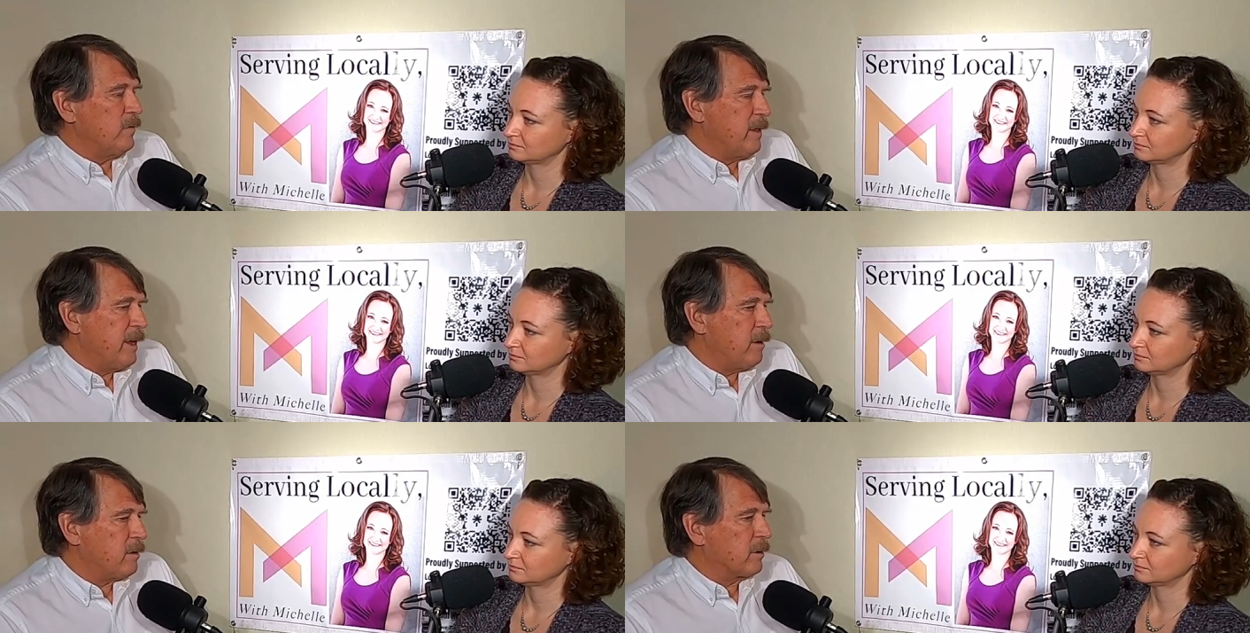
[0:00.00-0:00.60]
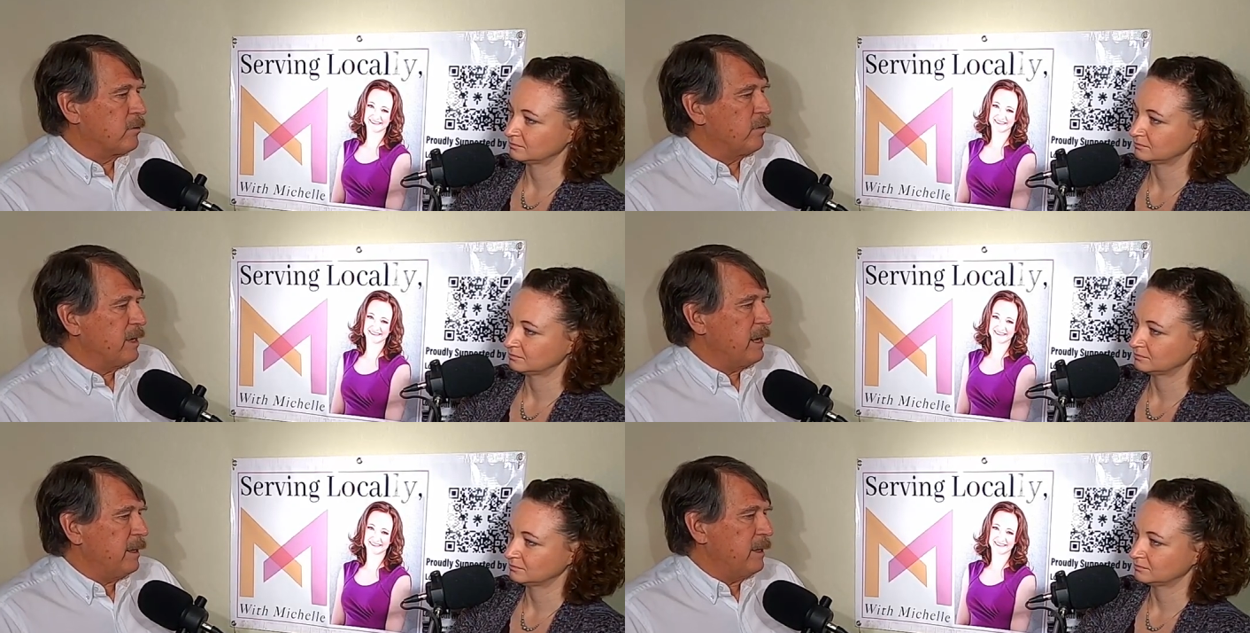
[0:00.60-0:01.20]
Speaker 1: they are
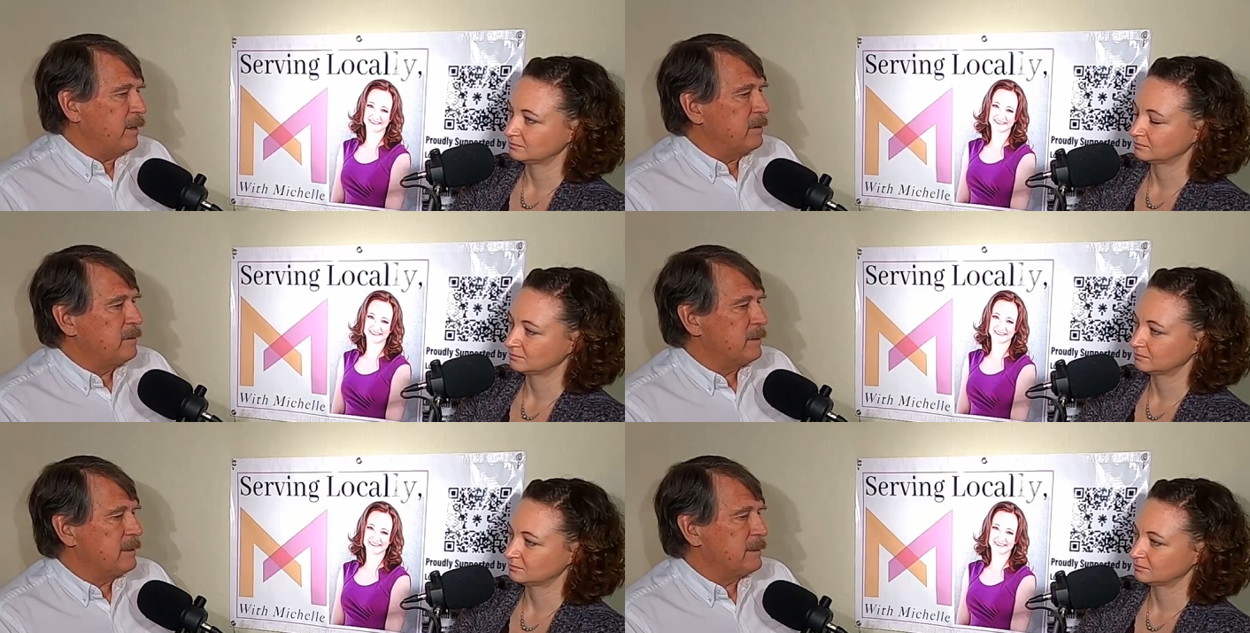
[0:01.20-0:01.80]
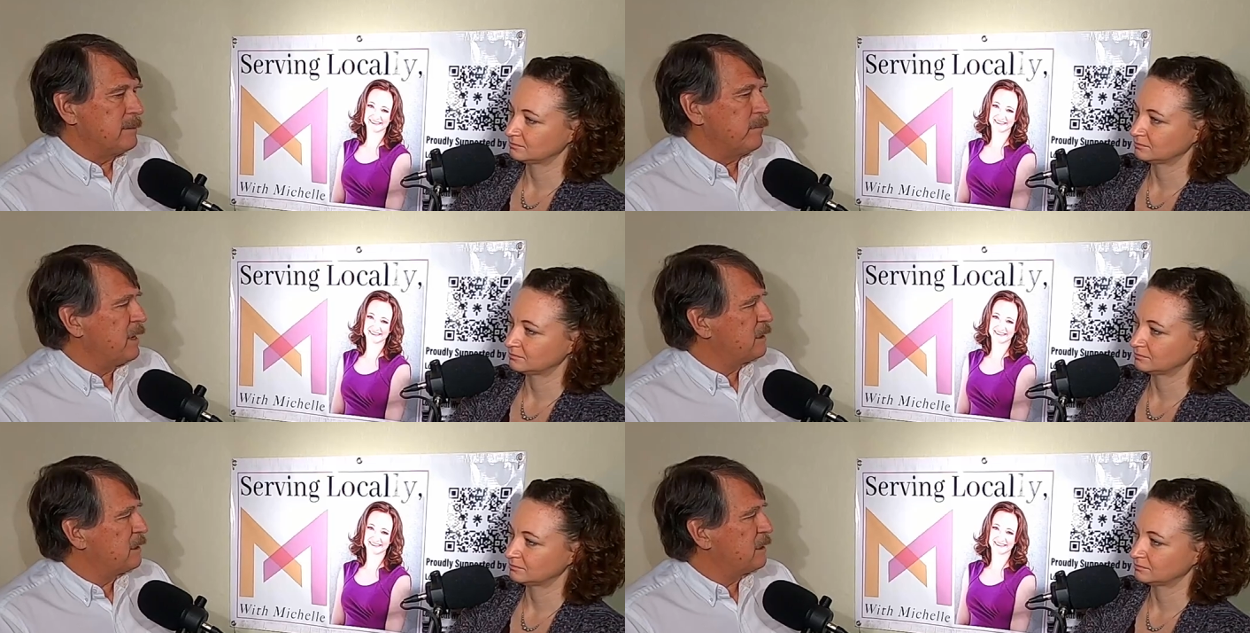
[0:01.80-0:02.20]
creating um,